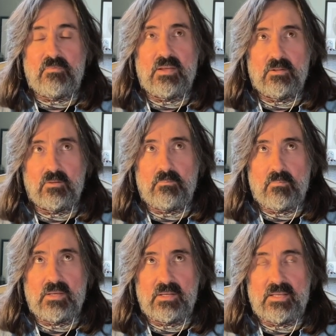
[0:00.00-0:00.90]
it'll
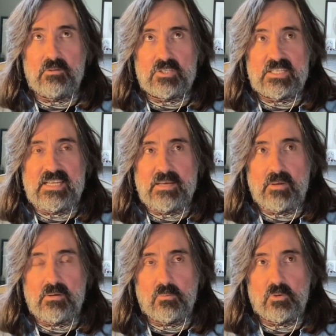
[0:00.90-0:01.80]
he'll say
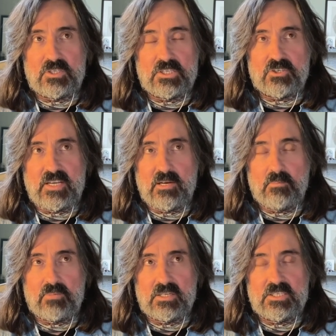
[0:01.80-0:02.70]
about wanting to train
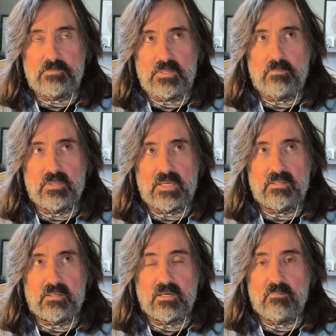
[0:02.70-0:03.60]
up British people
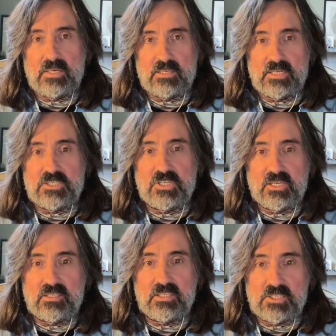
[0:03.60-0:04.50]
and cut migration
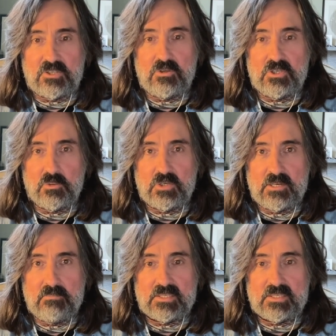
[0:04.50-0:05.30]
until he's through the door of number